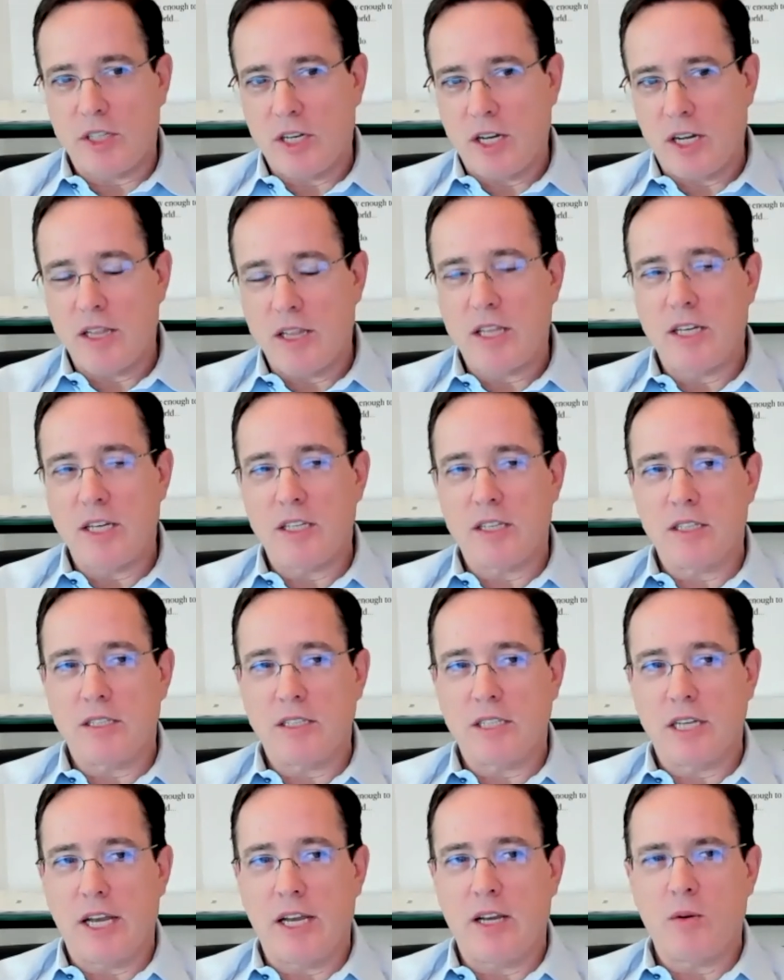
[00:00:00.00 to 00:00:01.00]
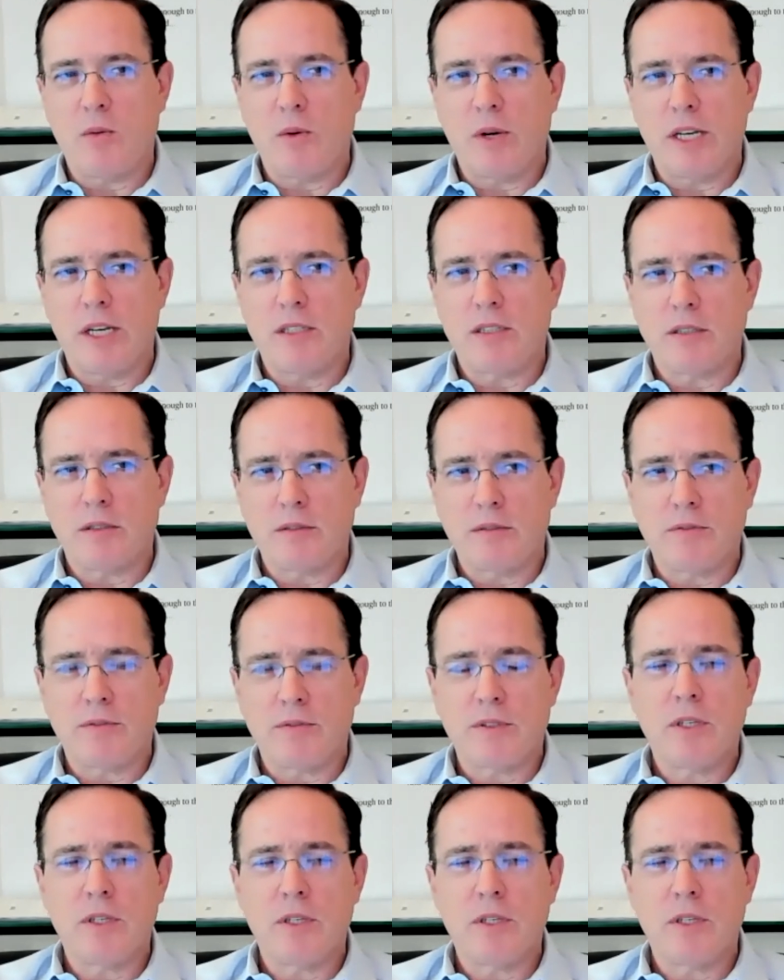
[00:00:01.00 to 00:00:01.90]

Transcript: and I think the takeaways of